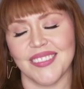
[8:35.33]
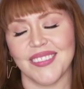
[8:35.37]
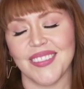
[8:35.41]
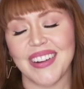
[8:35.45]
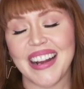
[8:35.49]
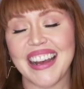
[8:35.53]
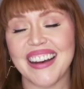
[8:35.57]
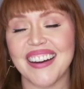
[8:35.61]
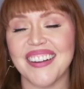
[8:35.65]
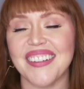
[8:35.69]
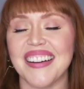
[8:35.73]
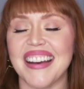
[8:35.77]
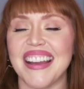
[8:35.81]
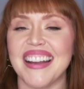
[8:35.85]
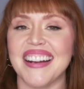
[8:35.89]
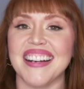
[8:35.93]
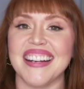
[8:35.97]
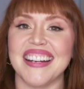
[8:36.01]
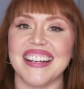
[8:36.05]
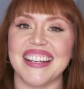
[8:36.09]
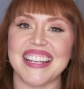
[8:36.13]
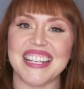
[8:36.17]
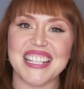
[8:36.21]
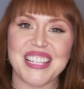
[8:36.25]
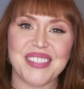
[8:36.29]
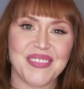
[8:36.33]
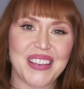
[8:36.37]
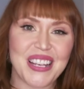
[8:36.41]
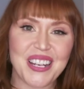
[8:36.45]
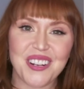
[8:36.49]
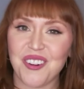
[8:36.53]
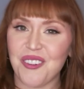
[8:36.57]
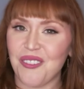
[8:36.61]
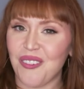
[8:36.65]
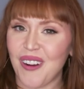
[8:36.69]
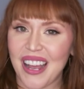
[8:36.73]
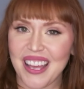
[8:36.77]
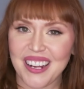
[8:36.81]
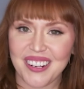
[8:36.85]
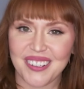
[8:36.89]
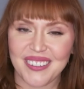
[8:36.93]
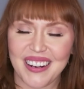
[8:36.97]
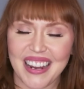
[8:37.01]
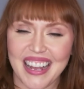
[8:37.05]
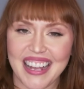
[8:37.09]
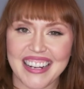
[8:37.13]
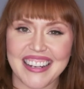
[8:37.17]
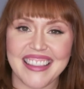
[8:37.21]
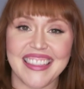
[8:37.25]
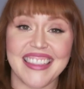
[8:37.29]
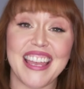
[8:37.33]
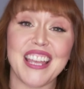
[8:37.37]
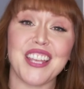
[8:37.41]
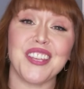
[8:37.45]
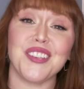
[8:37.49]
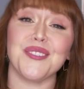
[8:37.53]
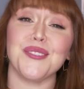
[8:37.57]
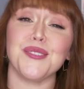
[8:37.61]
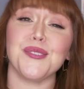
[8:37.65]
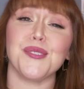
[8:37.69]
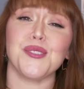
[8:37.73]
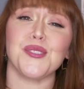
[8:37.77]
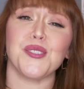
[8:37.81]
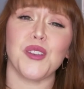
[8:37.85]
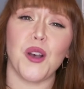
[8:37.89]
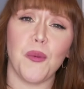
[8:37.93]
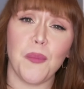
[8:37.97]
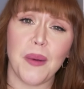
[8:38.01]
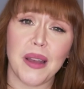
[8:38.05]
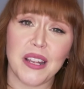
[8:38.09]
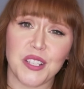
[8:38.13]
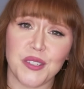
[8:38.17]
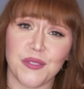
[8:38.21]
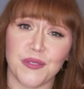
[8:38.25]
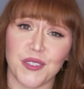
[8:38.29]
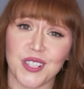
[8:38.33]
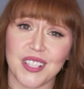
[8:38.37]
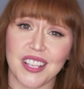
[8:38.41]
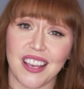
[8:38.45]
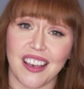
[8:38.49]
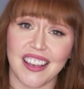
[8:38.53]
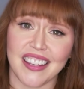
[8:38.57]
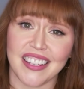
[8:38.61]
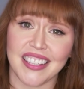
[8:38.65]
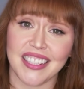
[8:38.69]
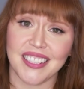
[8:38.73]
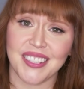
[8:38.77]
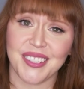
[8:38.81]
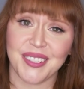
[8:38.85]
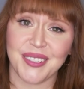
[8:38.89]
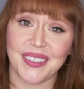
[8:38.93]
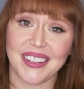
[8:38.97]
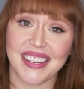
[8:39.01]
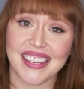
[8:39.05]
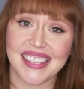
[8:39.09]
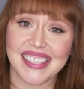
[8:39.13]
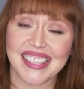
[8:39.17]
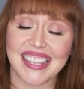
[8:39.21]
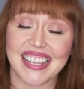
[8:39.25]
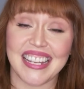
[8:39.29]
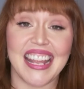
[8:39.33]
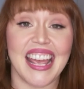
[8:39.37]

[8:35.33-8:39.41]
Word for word: Wow, Eric, it's been quite a ride. Thank you so much for talking to us.